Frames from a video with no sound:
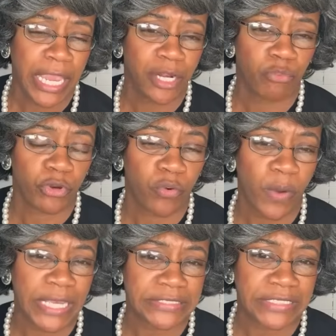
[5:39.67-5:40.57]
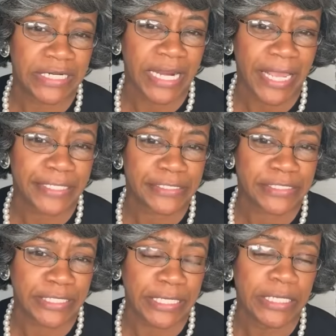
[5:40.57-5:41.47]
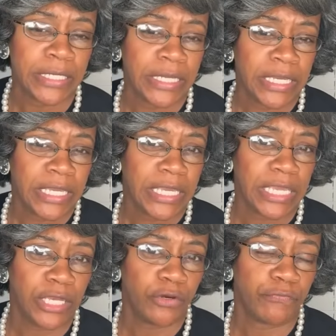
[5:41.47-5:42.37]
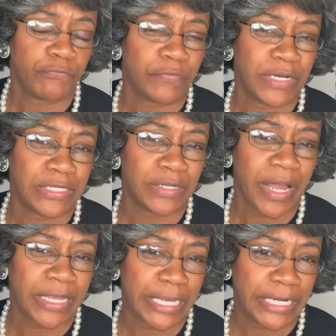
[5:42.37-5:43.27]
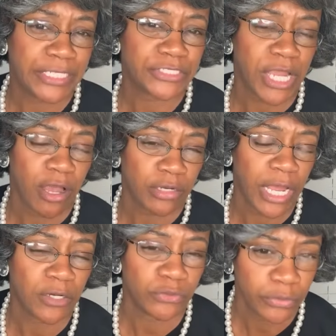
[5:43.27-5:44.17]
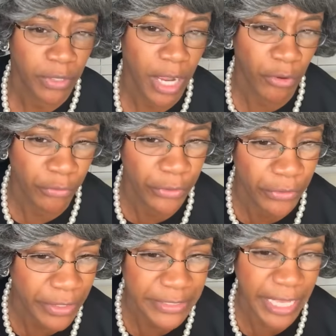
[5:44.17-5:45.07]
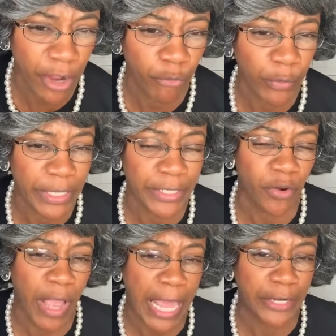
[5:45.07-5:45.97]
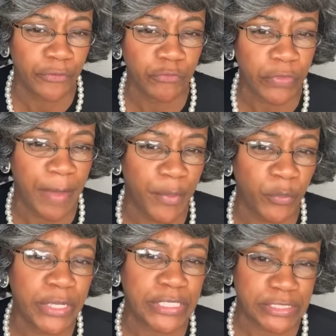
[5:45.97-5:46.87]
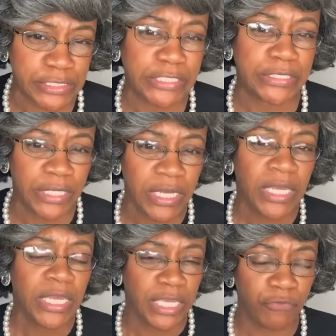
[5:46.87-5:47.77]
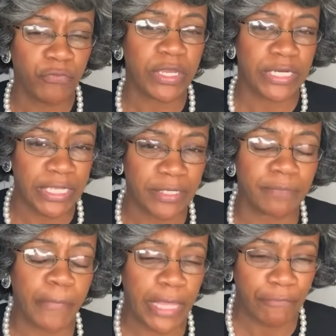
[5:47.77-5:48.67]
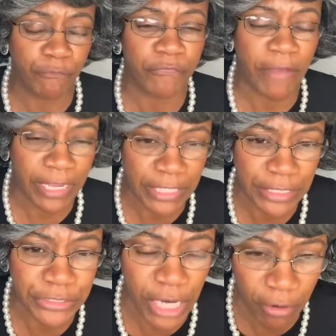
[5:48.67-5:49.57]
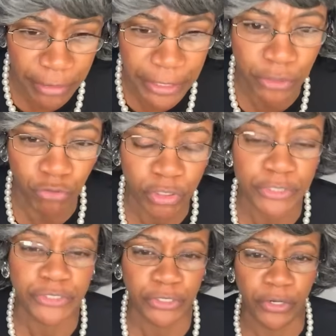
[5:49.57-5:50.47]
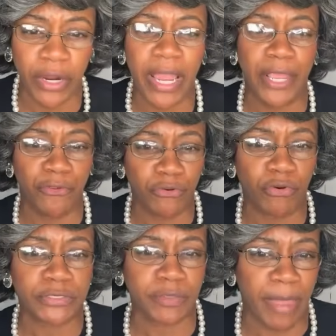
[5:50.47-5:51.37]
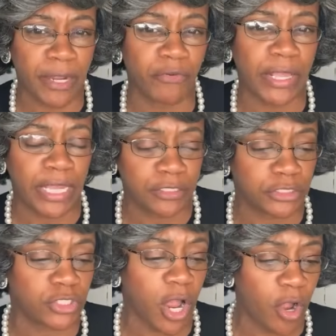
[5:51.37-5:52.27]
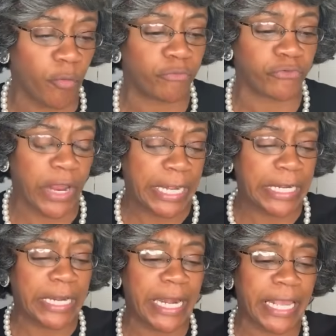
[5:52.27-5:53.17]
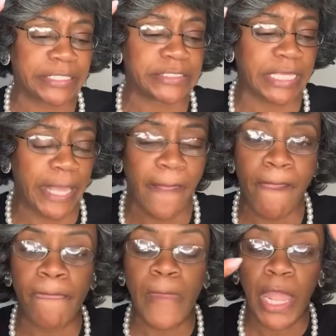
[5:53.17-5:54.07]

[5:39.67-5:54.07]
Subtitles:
kind of request it and I can see if I can let y'all on here, because I don't really know how to do that. But we can see if we can let them, if I can let y'all in and you can share how you know if somebody don't have good home training. And I can say,